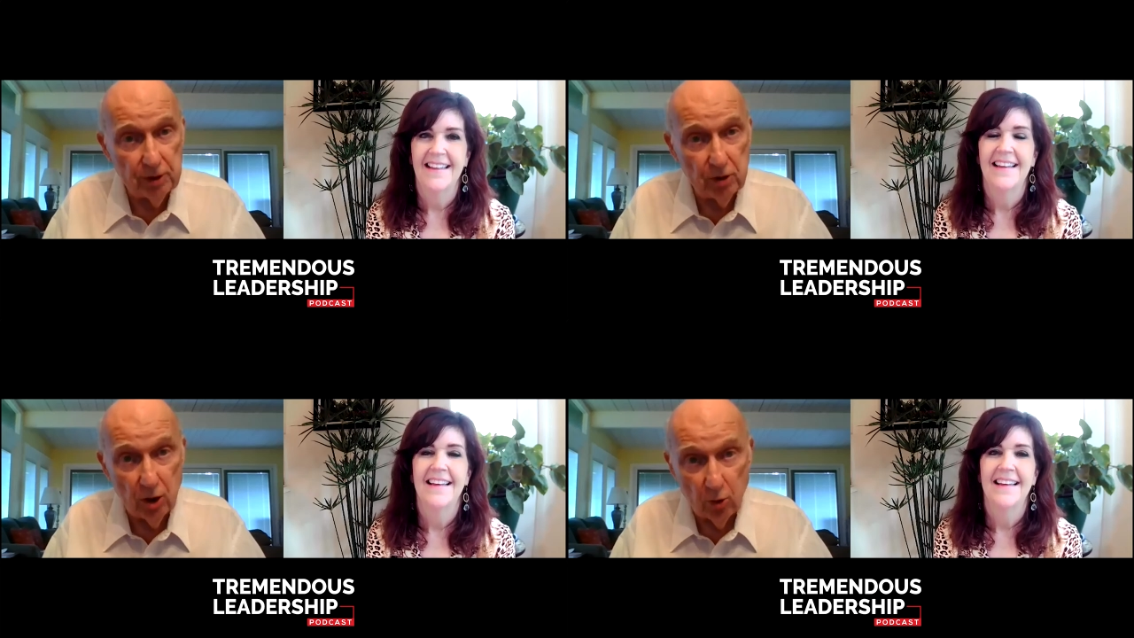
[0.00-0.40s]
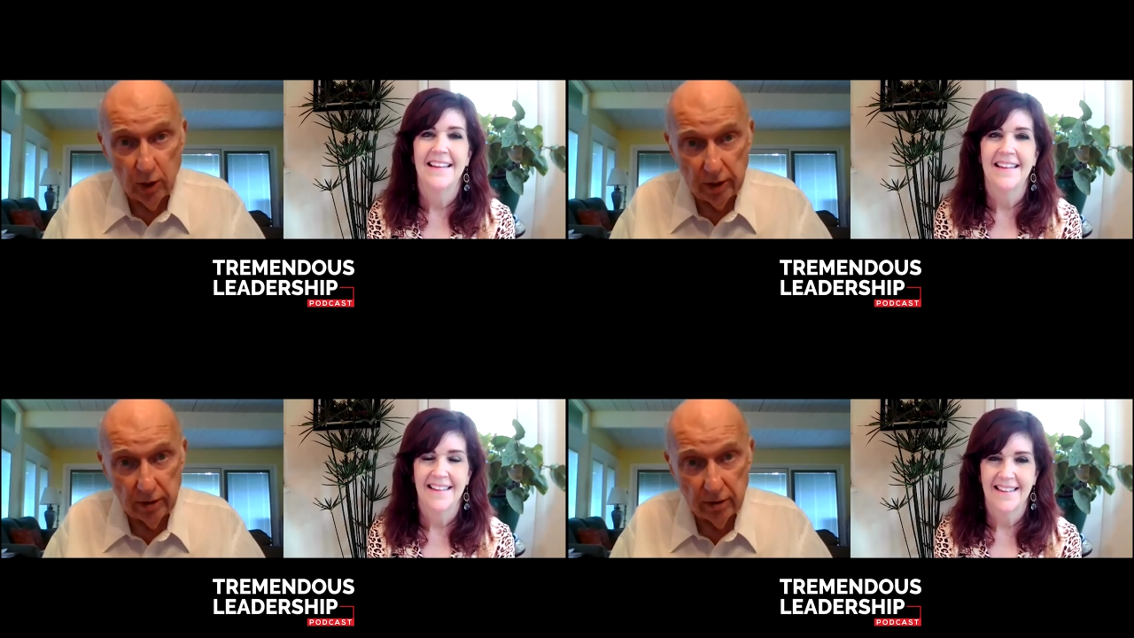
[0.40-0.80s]
Speaker 1: you know
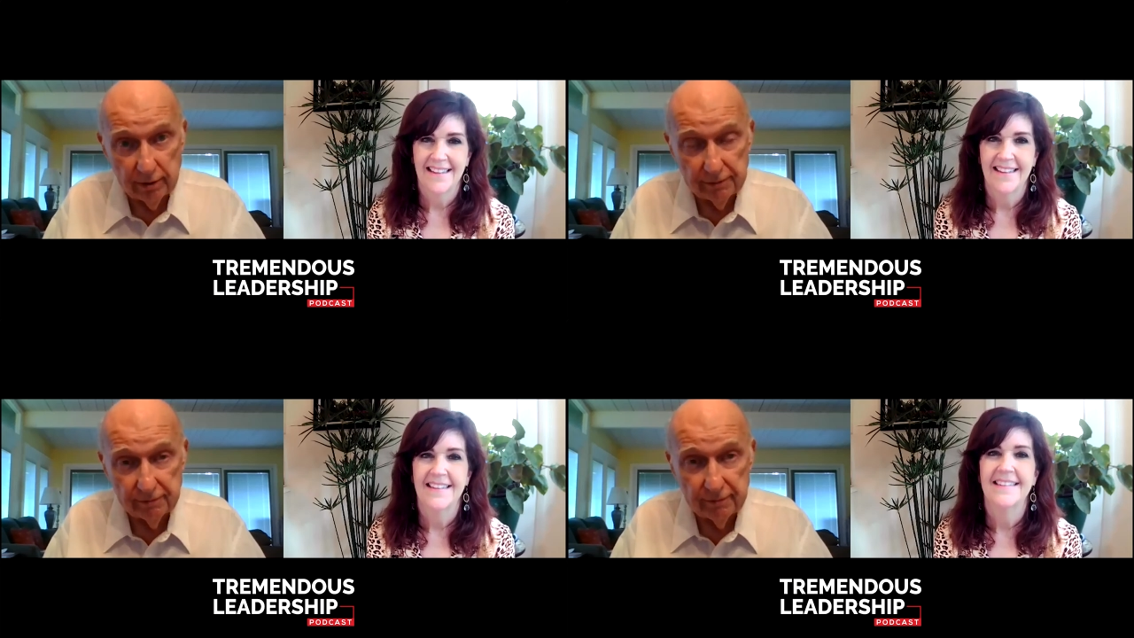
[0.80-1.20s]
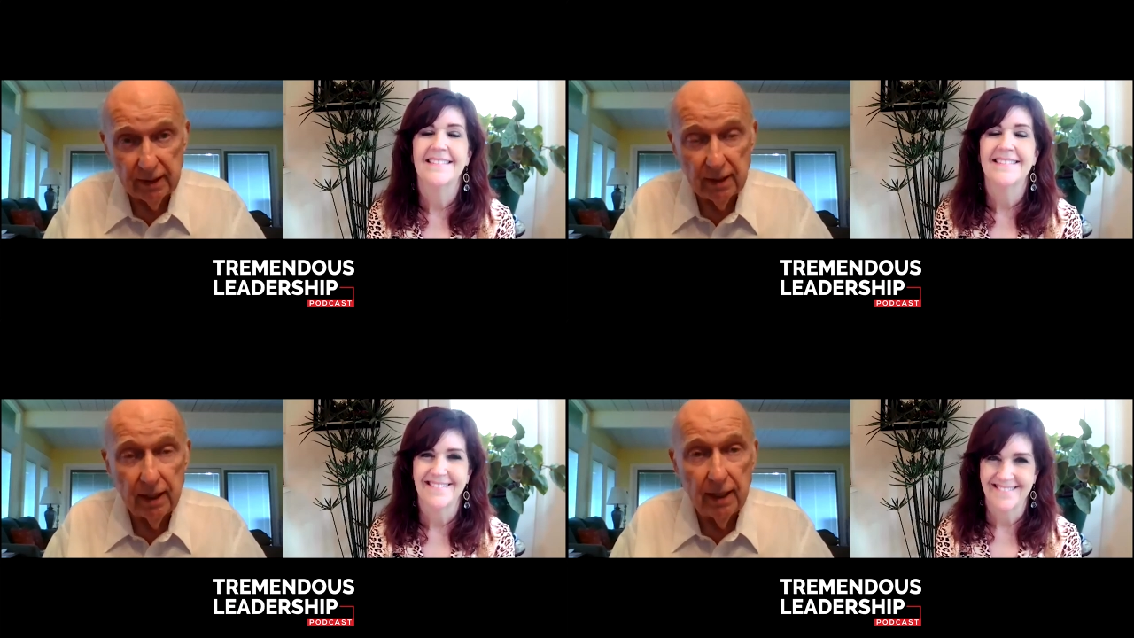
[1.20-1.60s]
where,
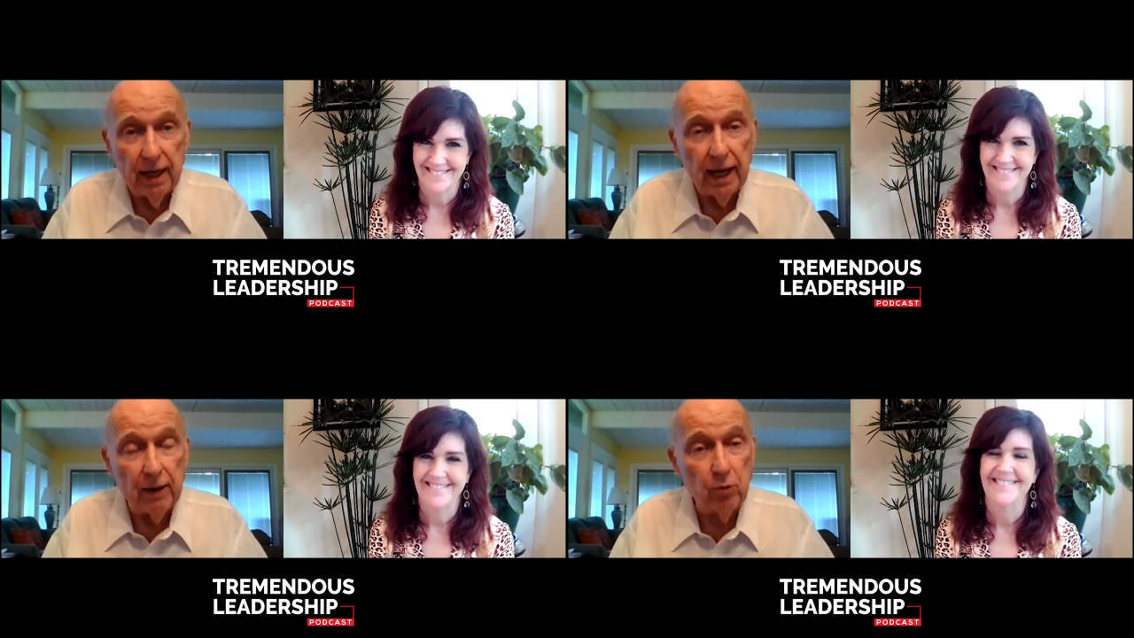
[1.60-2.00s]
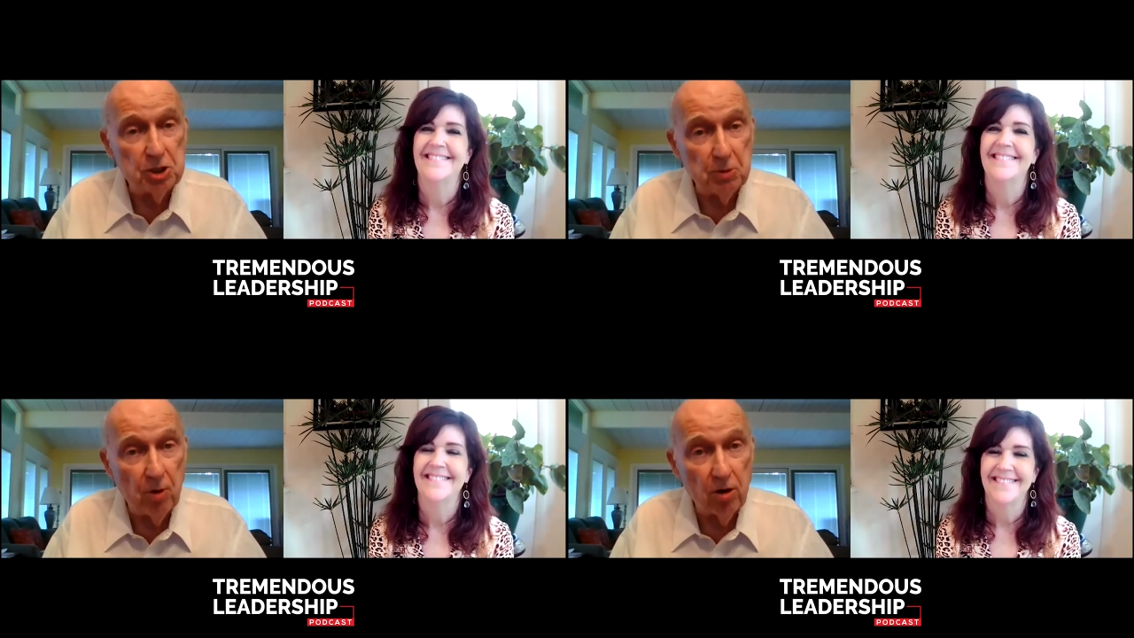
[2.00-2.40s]
and we're
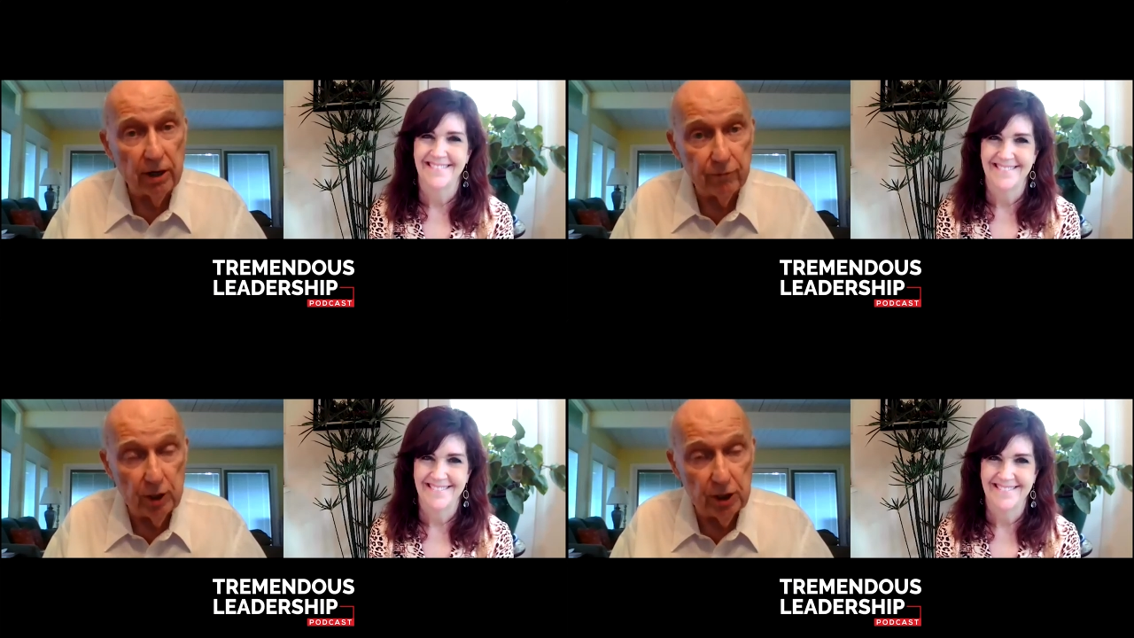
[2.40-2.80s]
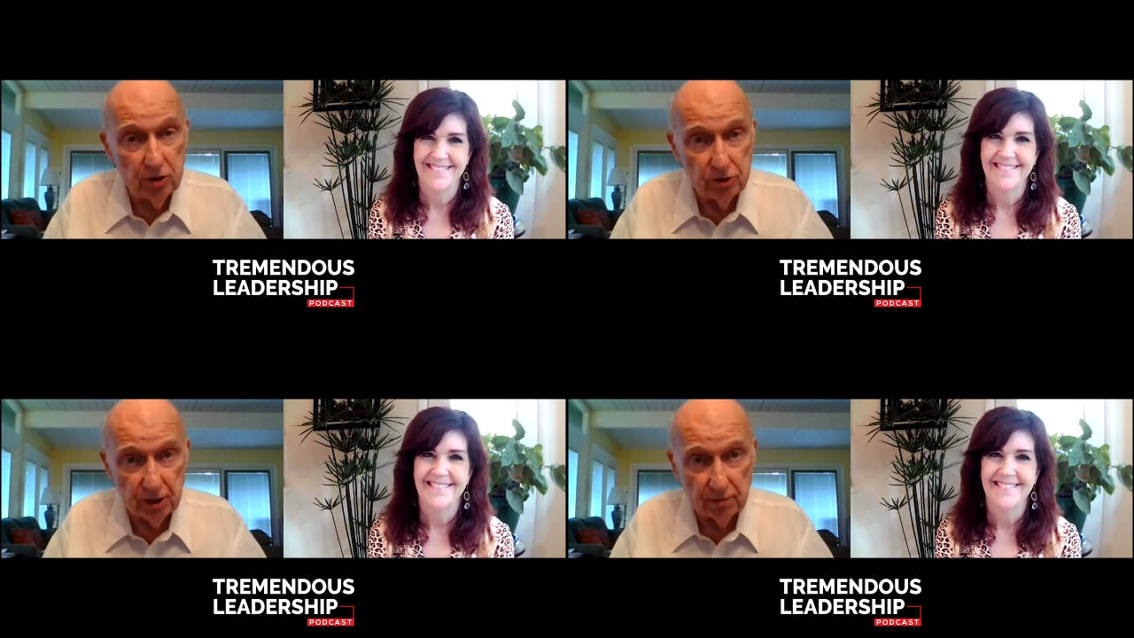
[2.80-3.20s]
smart if we
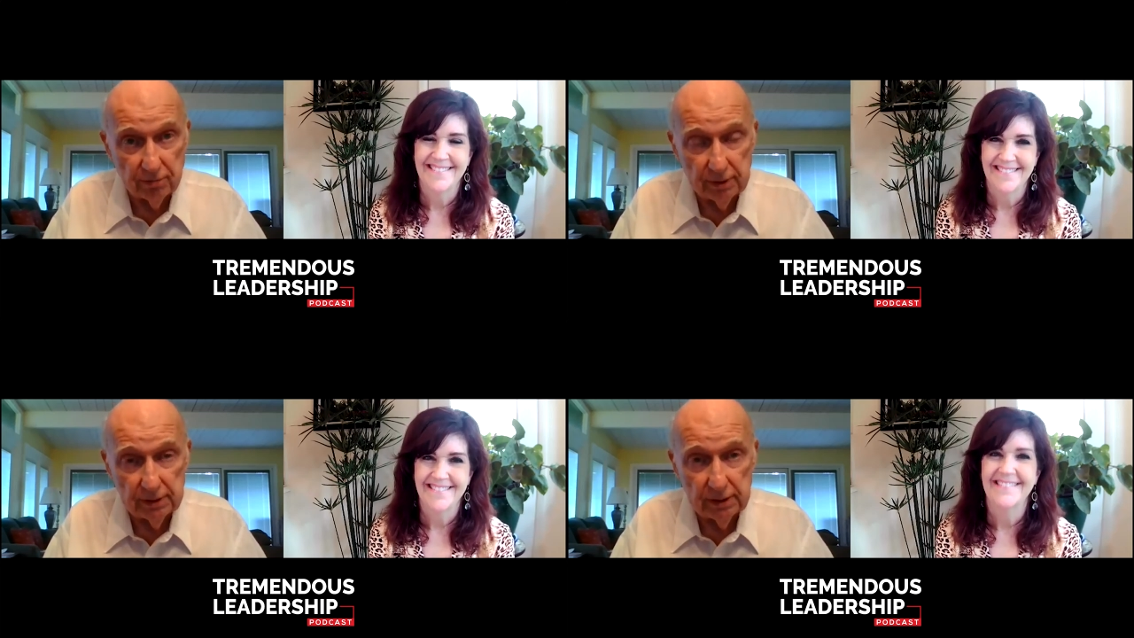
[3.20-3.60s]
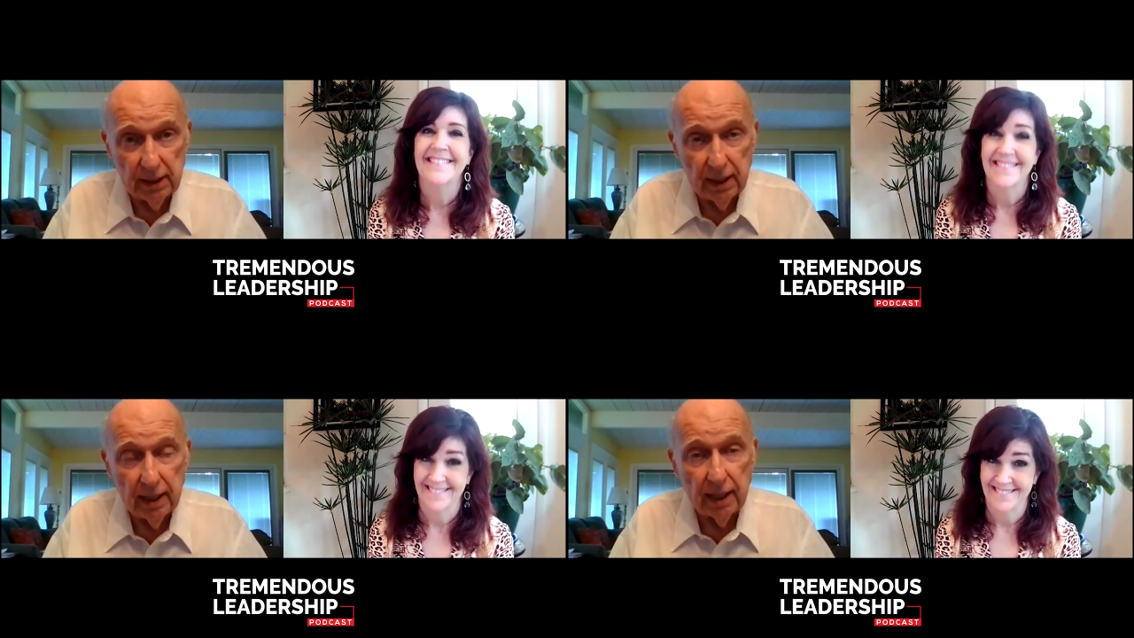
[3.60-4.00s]
use them.
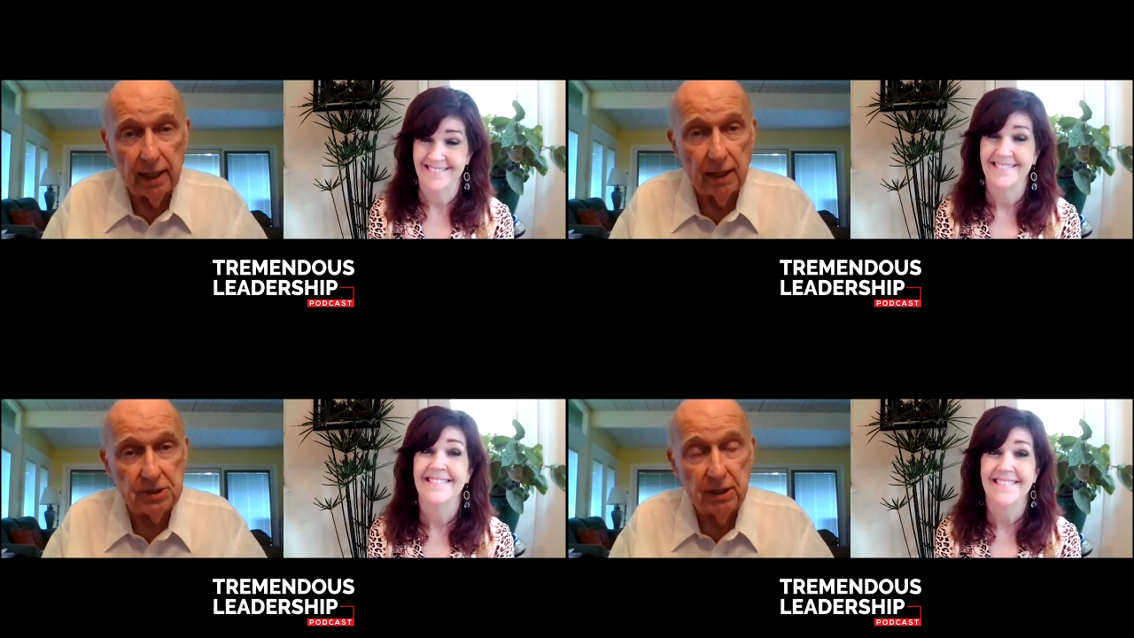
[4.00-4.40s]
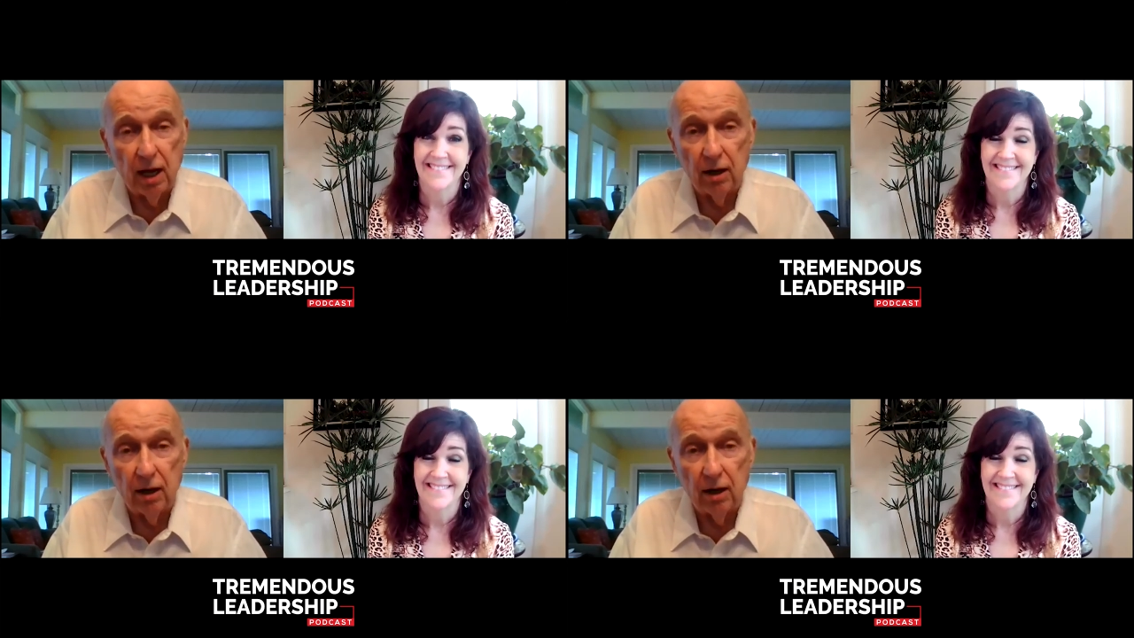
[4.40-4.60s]
And I said, I